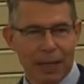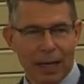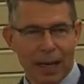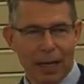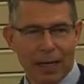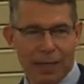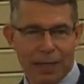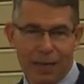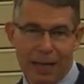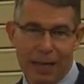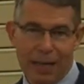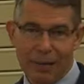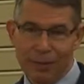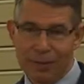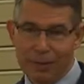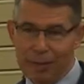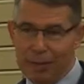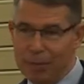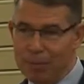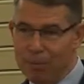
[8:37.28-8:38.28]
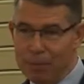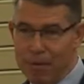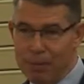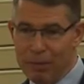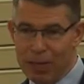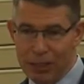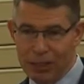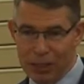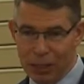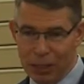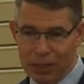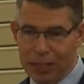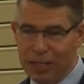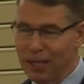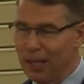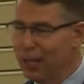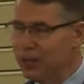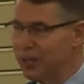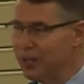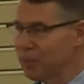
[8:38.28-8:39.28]
I shouldn't
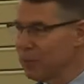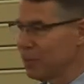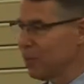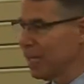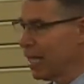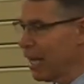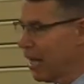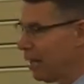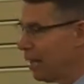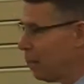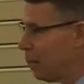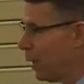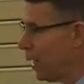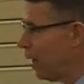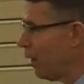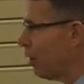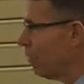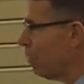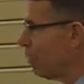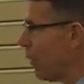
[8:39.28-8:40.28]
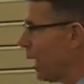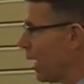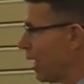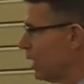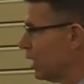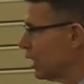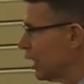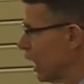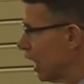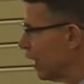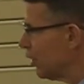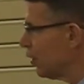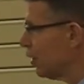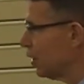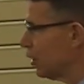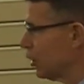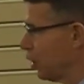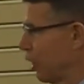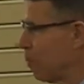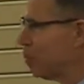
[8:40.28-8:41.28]
tell this, but he had a pair of patent
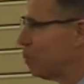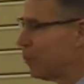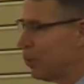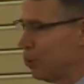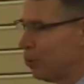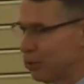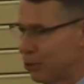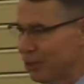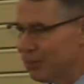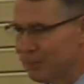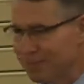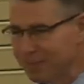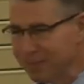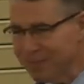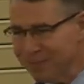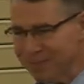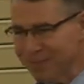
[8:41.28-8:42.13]
leather jump boots.